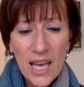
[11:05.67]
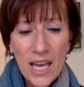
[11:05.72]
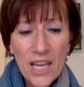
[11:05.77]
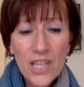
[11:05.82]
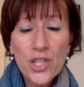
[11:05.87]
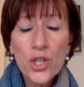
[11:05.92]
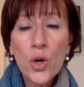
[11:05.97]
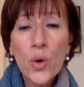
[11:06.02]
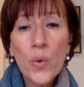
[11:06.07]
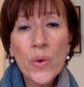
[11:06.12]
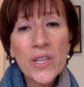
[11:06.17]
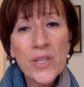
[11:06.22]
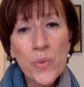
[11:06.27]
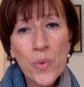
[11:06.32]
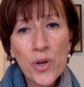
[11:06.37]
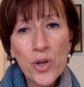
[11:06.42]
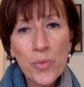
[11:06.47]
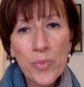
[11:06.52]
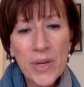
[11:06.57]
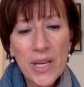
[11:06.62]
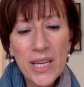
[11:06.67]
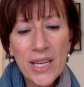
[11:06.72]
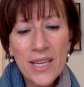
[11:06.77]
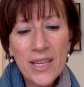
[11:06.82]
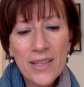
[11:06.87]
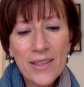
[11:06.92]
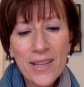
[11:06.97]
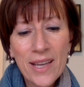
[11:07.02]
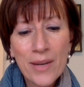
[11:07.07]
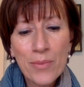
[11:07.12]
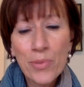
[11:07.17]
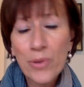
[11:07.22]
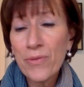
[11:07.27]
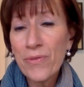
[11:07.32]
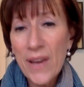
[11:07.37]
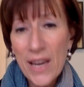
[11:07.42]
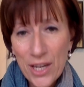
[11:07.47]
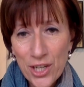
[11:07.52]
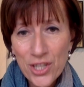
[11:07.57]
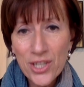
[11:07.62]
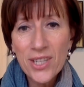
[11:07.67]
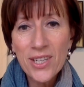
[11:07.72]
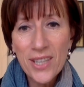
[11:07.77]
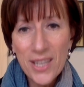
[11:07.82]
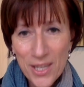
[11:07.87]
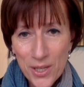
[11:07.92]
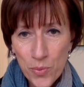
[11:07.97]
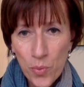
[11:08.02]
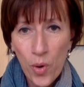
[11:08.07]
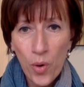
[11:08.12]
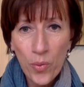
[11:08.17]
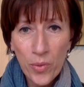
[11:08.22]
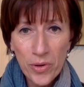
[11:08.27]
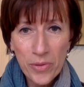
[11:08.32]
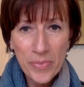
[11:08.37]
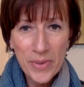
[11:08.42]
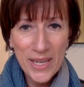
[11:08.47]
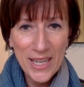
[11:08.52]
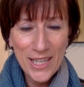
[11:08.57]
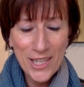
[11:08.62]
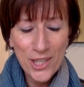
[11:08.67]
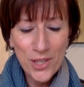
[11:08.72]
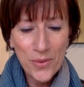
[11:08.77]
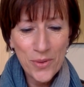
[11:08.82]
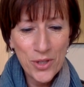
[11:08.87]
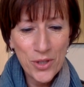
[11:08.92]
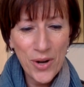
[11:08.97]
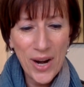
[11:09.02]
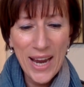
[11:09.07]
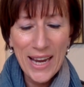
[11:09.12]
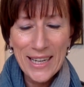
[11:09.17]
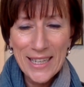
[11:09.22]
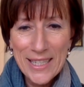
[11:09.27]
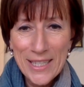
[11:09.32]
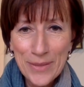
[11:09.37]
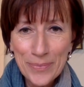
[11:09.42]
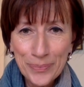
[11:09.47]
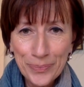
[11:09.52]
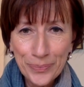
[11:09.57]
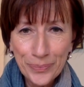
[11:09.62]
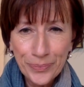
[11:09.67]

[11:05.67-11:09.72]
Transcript: and always will be, then perfection is what we begin to attract.